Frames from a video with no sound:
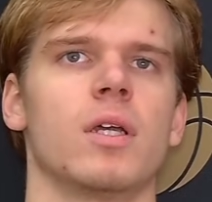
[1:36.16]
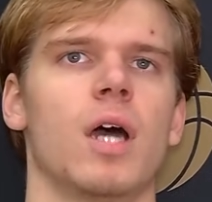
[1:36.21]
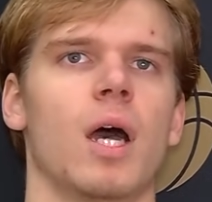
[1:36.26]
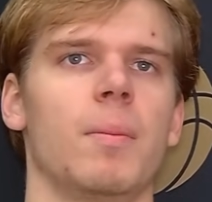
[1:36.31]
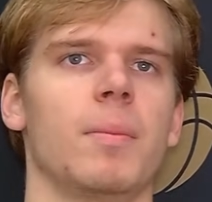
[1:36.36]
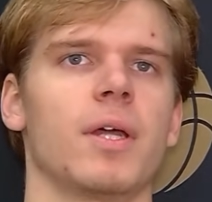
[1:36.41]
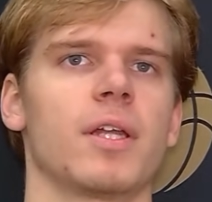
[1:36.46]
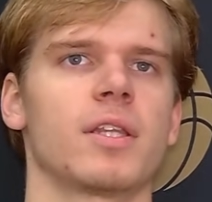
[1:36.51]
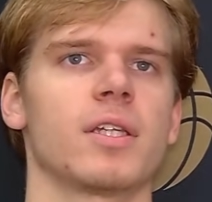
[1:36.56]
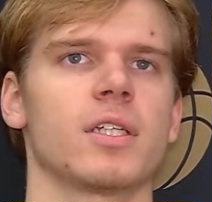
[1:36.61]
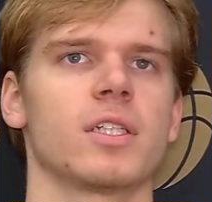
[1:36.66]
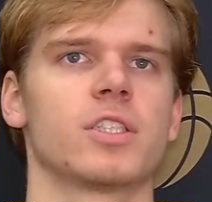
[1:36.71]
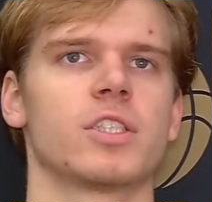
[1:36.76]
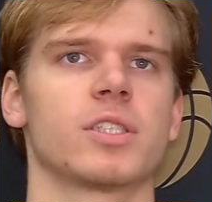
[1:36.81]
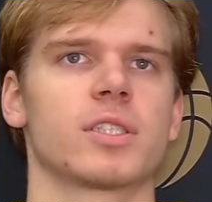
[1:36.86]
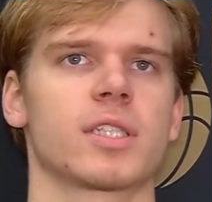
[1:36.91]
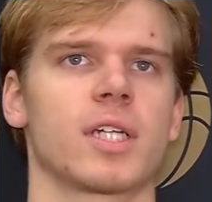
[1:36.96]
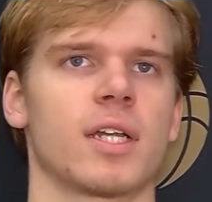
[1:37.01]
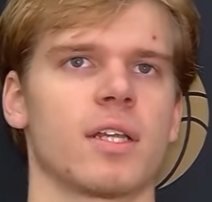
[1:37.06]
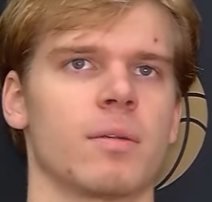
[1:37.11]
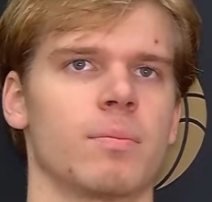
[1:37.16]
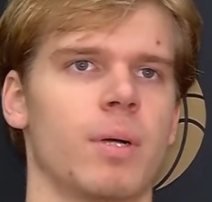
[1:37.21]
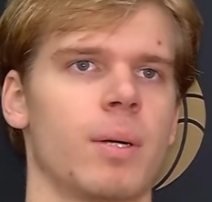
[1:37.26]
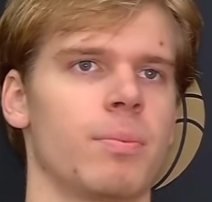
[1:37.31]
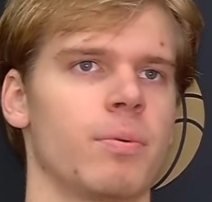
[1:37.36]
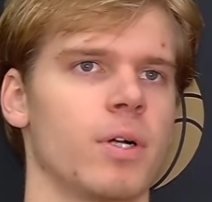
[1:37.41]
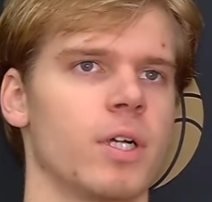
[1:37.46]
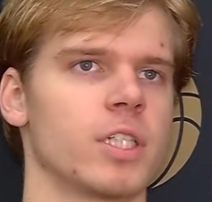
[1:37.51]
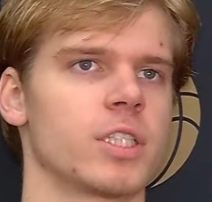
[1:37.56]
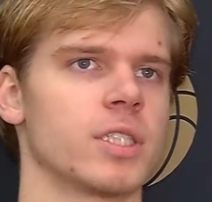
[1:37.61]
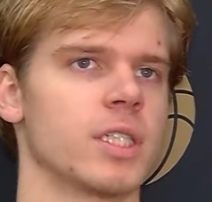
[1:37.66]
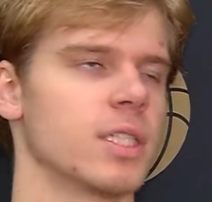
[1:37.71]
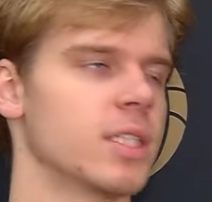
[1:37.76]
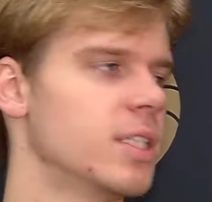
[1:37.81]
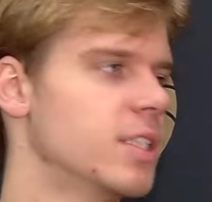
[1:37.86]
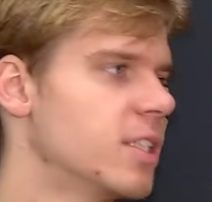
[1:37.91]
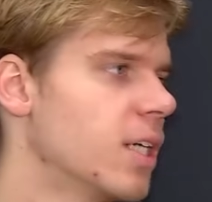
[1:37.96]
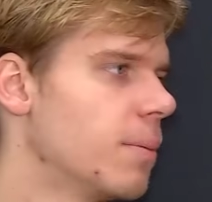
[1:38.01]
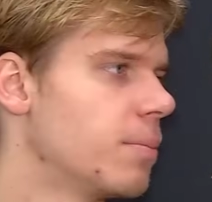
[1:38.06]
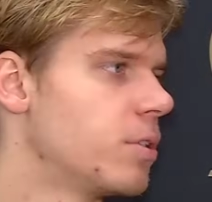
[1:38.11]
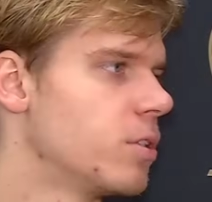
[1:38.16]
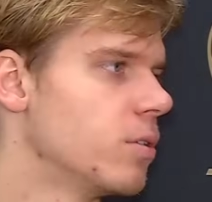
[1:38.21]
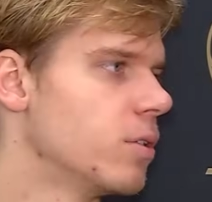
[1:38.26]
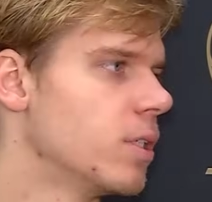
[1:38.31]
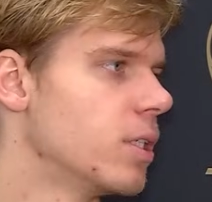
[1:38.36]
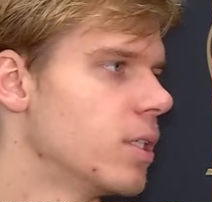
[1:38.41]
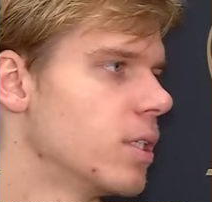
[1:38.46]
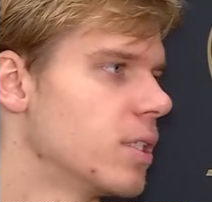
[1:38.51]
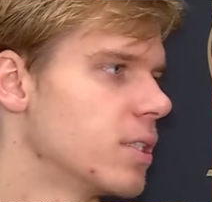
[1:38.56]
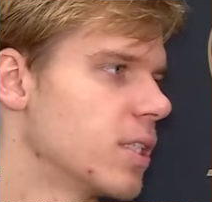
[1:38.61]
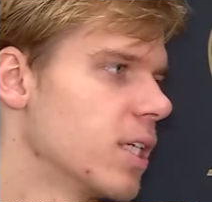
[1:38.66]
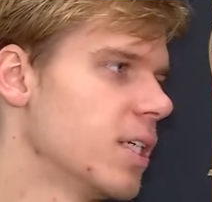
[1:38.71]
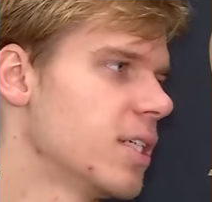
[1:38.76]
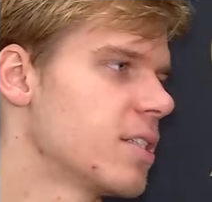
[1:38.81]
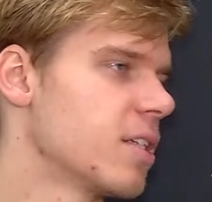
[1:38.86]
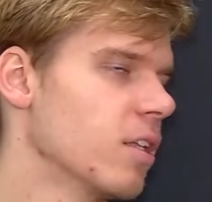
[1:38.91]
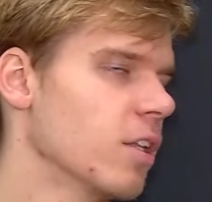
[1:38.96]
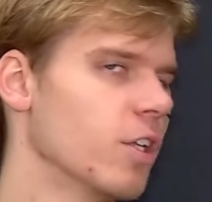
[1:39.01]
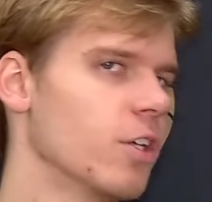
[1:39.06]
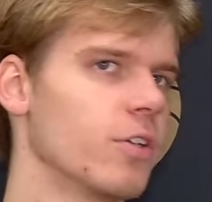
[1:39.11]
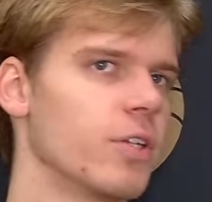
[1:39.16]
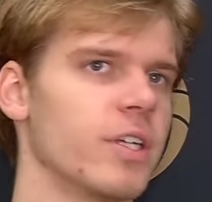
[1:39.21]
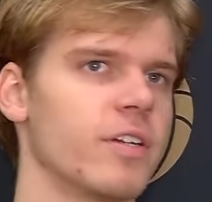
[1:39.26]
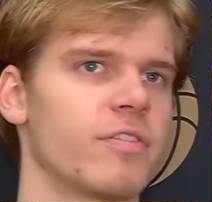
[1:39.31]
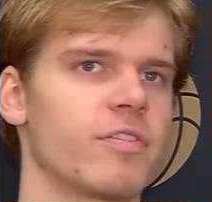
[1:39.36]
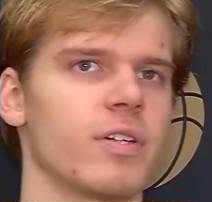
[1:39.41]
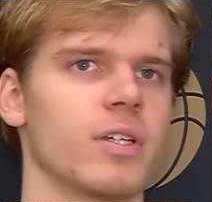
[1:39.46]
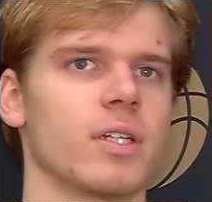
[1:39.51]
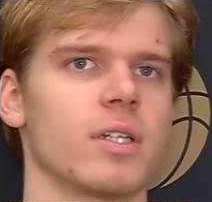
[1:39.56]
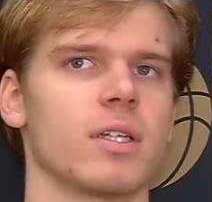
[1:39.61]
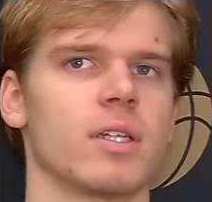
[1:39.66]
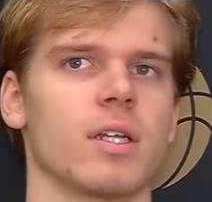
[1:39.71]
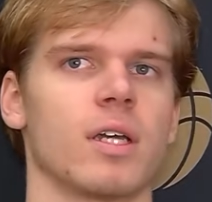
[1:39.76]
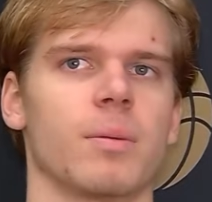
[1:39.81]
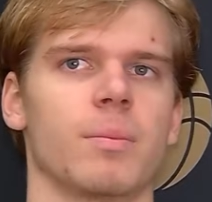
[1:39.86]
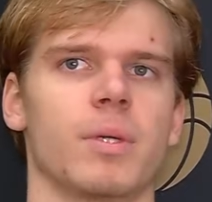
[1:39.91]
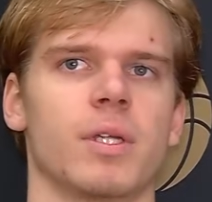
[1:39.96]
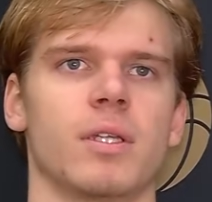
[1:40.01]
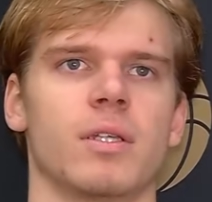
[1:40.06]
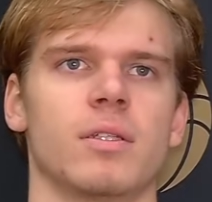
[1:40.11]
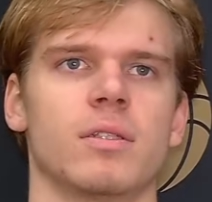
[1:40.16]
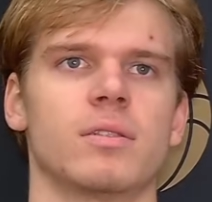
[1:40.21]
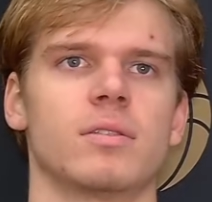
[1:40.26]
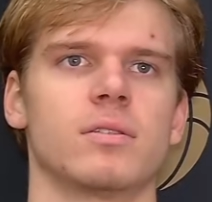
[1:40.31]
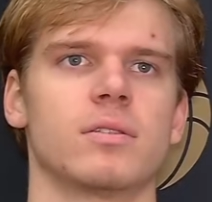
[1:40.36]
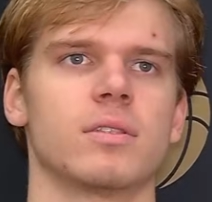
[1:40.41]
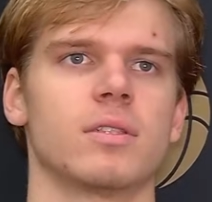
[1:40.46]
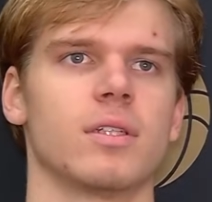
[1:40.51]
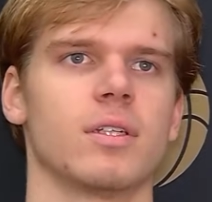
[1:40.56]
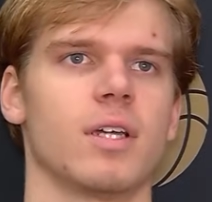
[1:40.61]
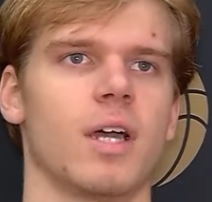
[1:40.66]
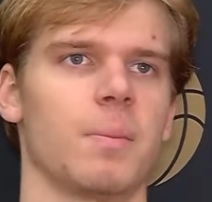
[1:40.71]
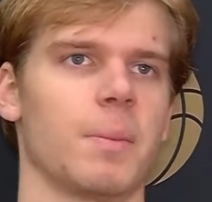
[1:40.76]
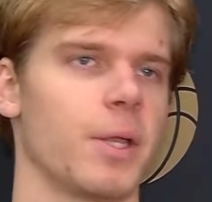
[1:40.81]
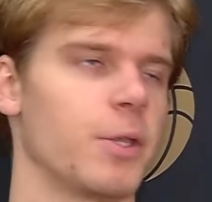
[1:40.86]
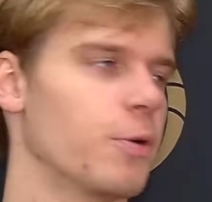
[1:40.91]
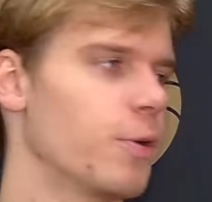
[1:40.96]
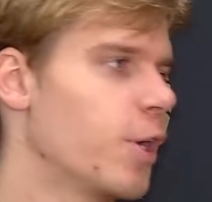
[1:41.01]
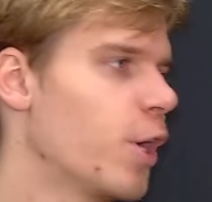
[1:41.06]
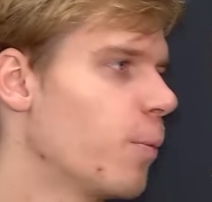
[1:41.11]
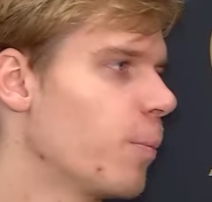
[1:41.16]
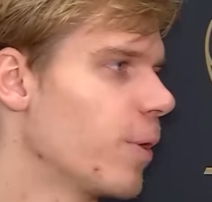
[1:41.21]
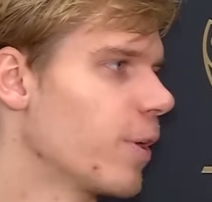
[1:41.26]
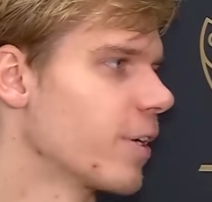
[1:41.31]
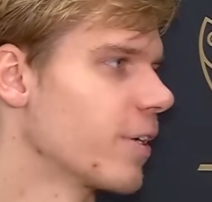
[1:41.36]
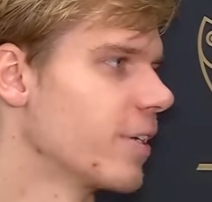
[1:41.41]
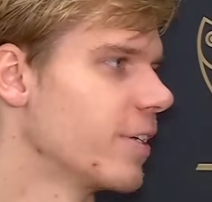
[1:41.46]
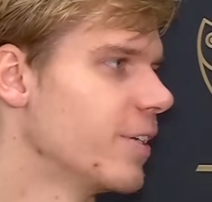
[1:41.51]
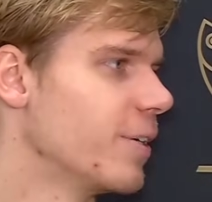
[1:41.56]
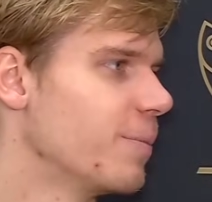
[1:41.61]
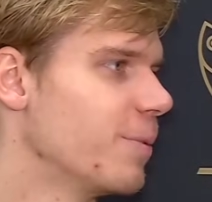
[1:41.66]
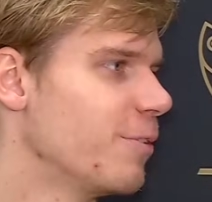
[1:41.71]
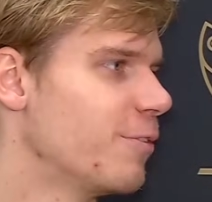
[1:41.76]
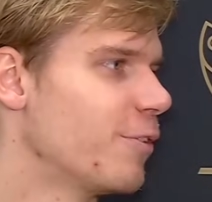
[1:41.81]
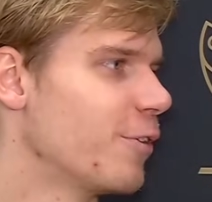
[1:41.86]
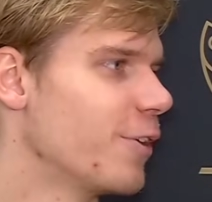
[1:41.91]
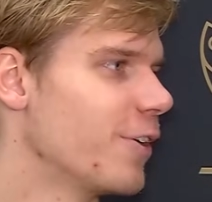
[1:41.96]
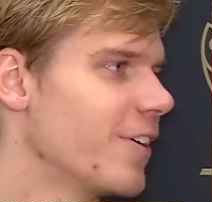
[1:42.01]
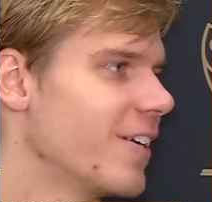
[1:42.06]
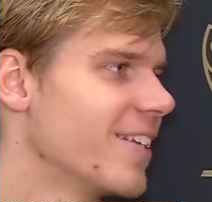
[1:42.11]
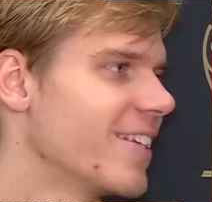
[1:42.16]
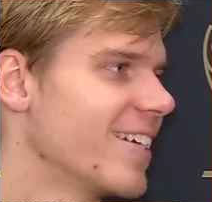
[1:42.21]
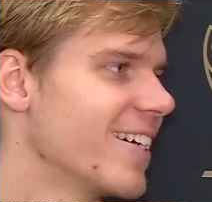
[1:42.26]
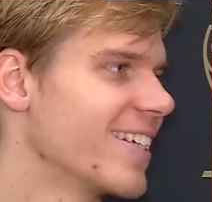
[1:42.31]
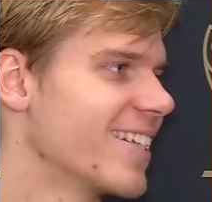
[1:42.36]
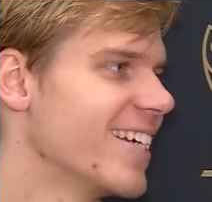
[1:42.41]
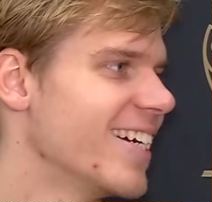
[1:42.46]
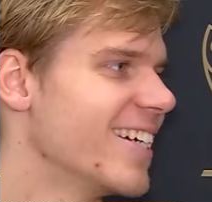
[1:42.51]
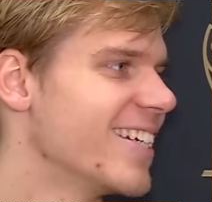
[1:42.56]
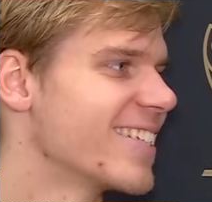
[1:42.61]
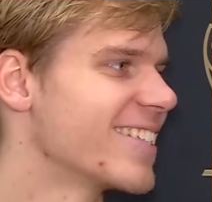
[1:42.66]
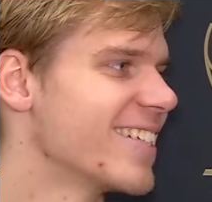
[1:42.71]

I mean, I think it's just kind of the preparation that leads up to it is a little different. I mean, I'm not doing homework, you know, before or anything like that.